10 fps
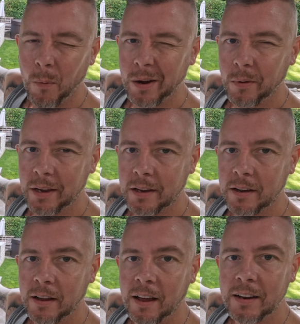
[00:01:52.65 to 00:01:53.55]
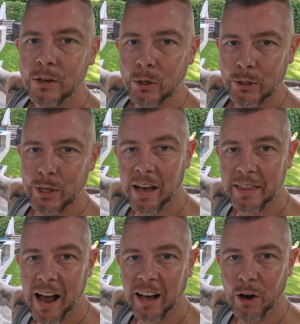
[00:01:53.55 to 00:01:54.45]
wink wink, does
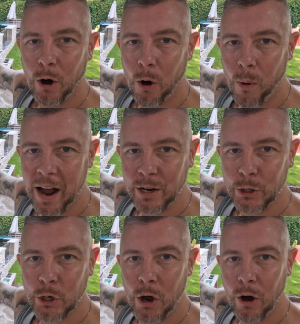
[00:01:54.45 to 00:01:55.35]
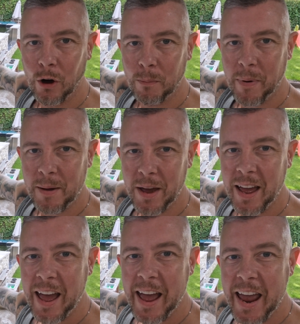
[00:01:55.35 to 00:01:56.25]
that little Hawaiian shirt look, baby?
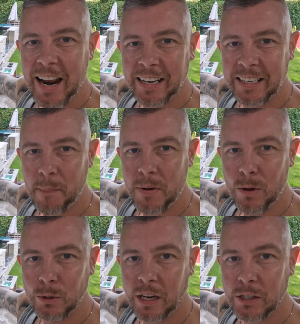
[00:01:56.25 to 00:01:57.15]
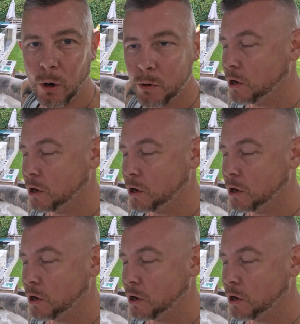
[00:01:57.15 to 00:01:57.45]
It is a beauty, so